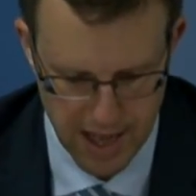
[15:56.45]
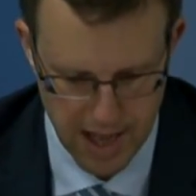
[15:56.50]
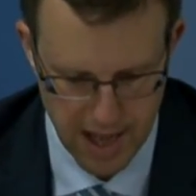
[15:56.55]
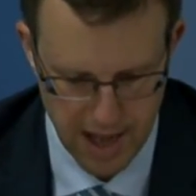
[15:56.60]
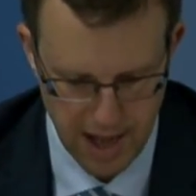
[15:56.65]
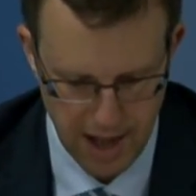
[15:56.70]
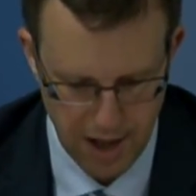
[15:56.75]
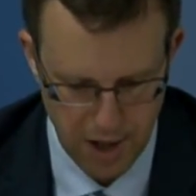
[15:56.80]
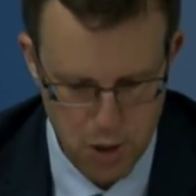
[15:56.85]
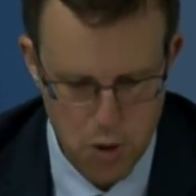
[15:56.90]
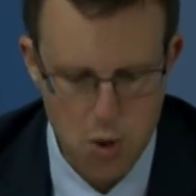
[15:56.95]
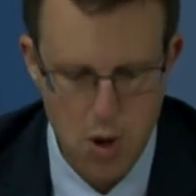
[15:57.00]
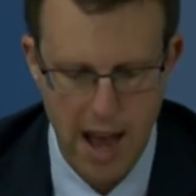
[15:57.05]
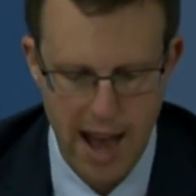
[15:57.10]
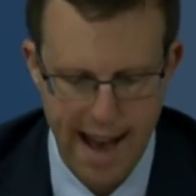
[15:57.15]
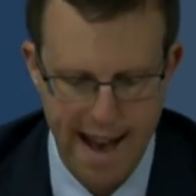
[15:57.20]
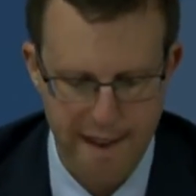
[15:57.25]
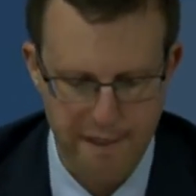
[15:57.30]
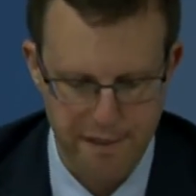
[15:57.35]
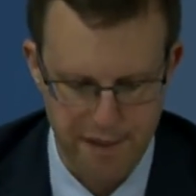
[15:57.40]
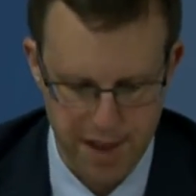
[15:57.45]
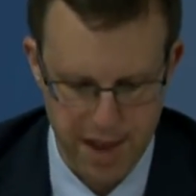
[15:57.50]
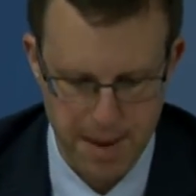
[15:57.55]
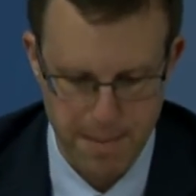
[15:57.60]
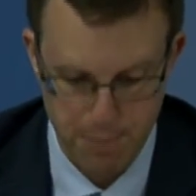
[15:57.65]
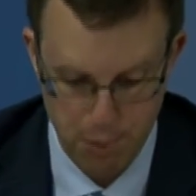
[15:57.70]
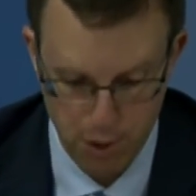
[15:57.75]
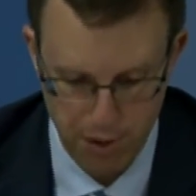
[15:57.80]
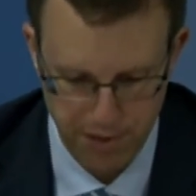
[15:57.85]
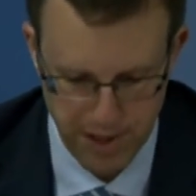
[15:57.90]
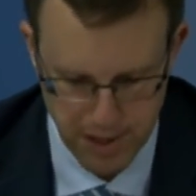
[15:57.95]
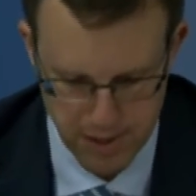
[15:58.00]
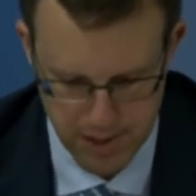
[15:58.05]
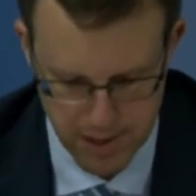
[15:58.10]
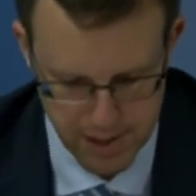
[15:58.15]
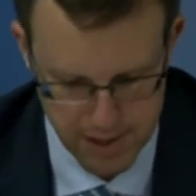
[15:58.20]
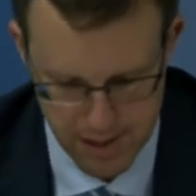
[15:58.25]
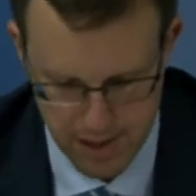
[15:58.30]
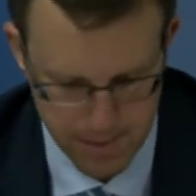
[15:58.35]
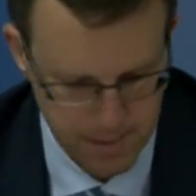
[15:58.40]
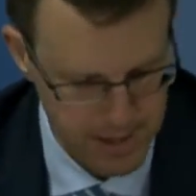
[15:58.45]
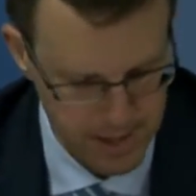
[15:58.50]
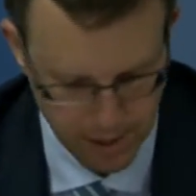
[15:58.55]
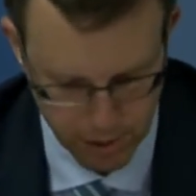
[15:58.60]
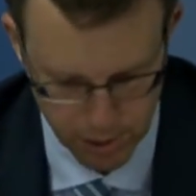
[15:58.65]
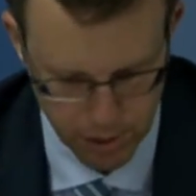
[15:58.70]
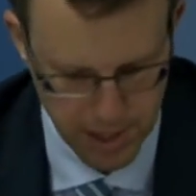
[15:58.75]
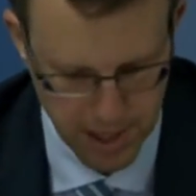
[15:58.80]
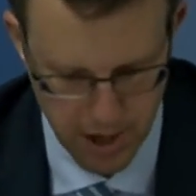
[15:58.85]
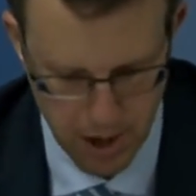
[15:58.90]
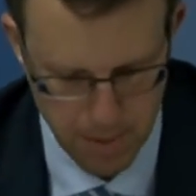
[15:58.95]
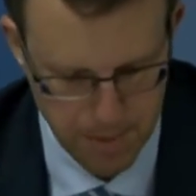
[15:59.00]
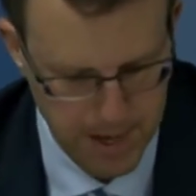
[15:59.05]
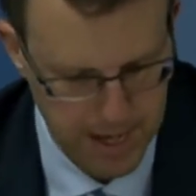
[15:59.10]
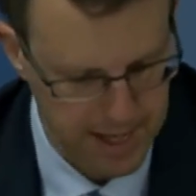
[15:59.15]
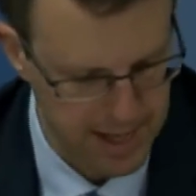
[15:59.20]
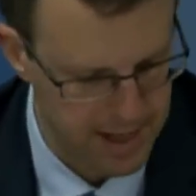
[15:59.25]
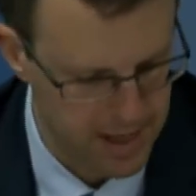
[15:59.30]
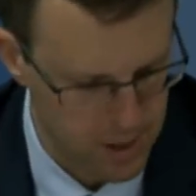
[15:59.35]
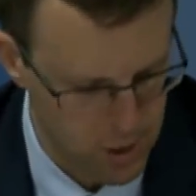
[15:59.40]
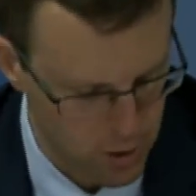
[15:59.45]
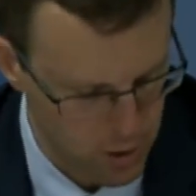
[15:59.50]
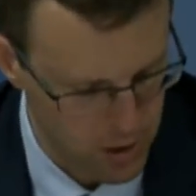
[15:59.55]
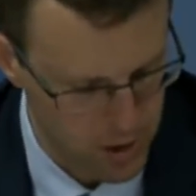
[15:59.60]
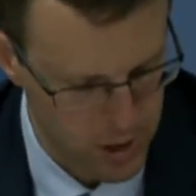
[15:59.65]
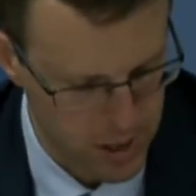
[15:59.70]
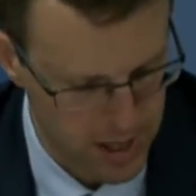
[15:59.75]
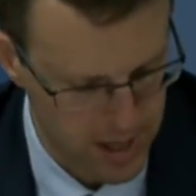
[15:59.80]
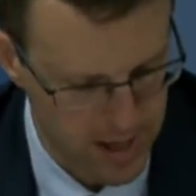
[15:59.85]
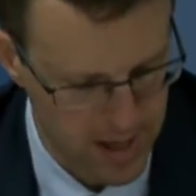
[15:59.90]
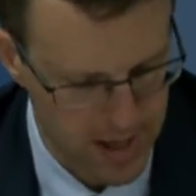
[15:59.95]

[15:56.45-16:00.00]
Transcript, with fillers: uh, who have improved their systems, including Armenia, Georgia,